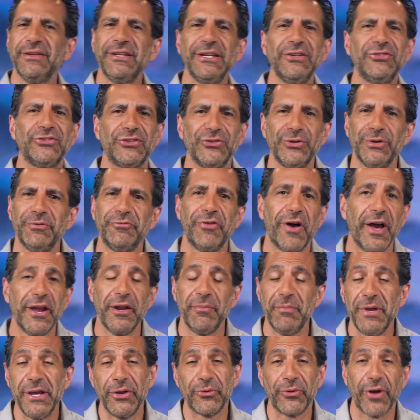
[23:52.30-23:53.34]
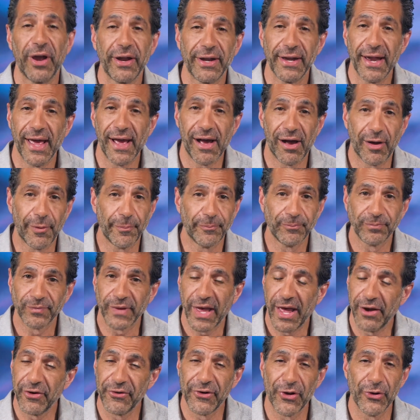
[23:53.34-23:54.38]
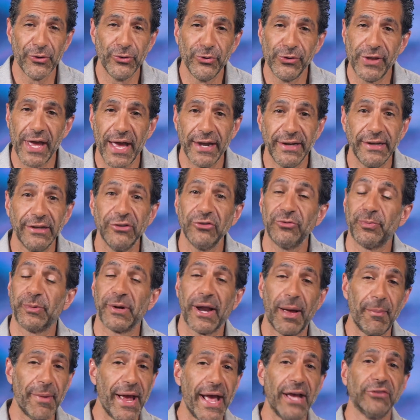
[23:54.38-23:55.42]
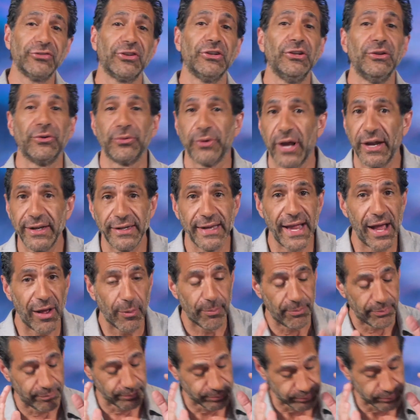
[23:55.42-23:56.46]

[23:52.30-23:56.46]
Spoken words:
needs to invite Him in right now. I don't know who that is, but I'm asking you right now,